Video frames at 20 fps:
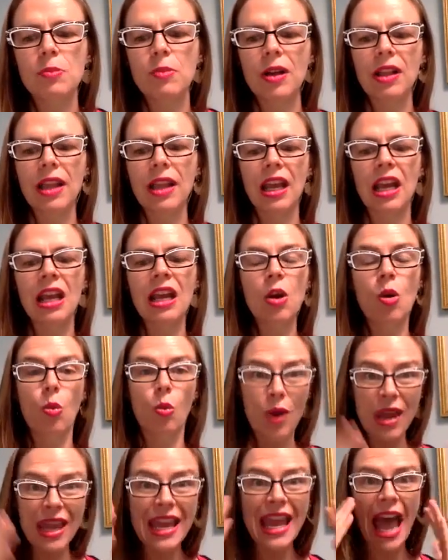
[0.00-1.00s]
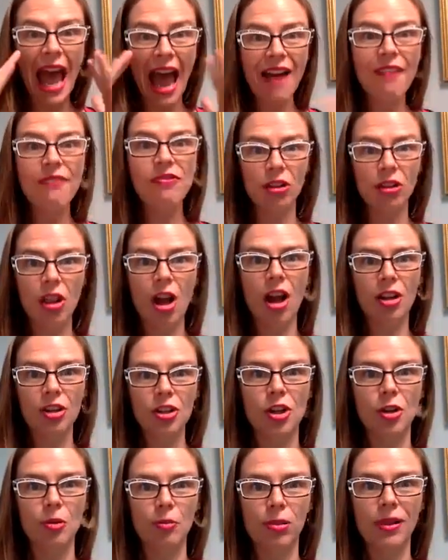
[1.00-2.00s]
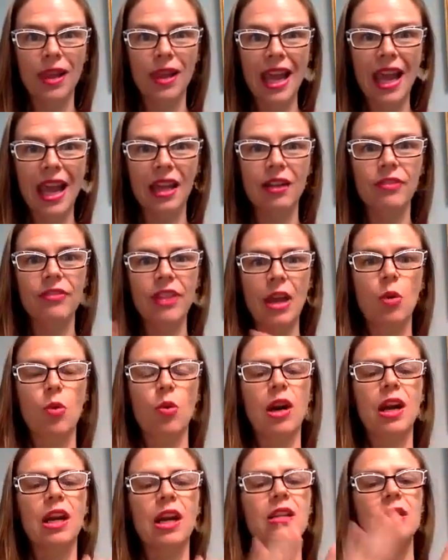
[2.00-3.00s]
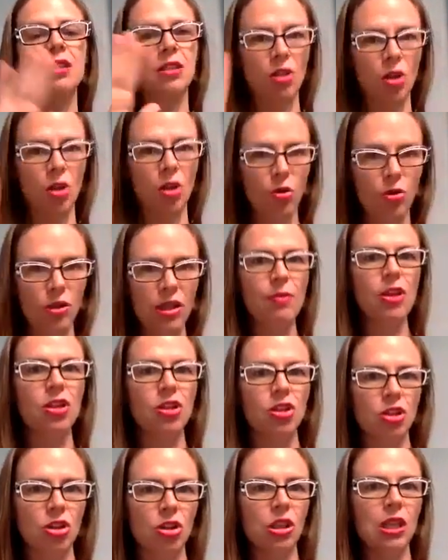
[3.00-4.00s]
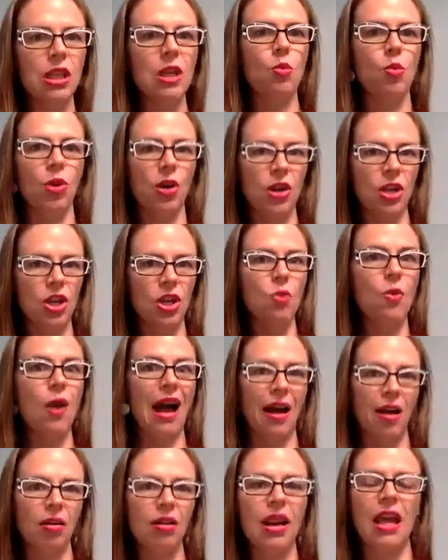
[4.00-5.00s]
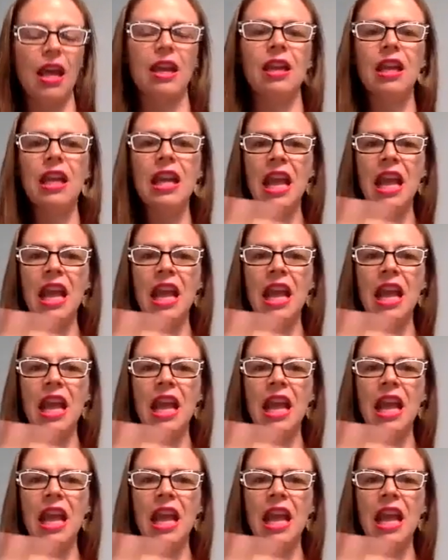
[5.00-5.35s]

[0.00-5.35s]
But like, we have the long-term plan of like, we're going to slowly but surely work you out and